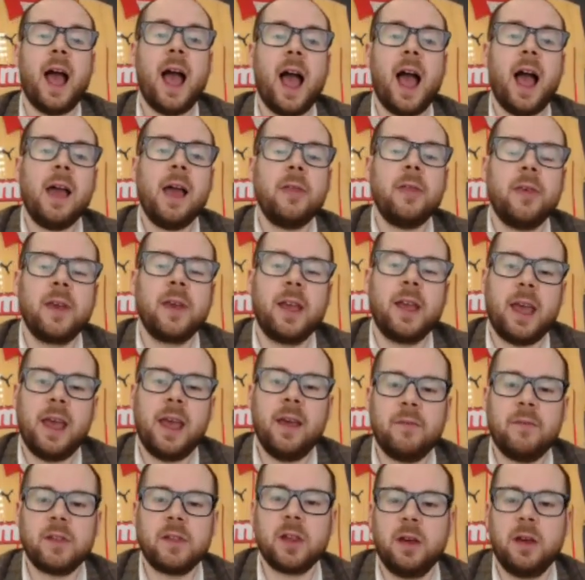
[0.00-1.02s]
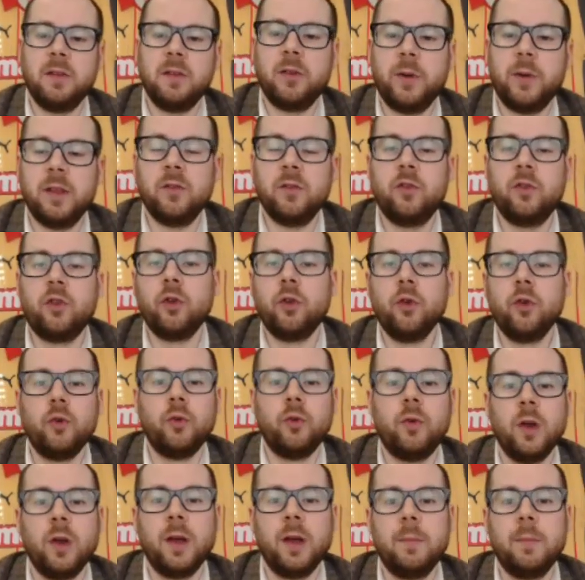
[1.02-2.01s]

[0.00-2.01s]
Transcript: I think if Sunderland do